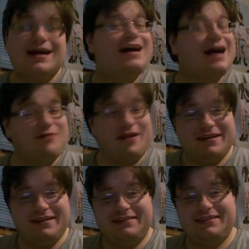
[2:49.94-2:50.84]
I
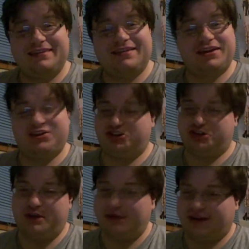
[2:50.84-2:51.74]
wanted to see, like, a
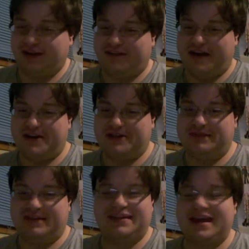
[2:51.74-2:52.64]
Juno Burger phone,
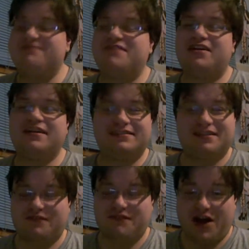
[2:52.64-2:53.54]
because they had various
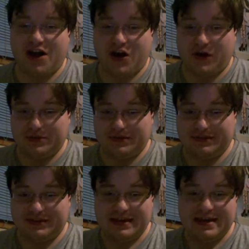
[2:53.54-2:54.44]
different
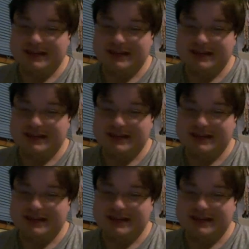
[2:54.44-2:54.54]
phones.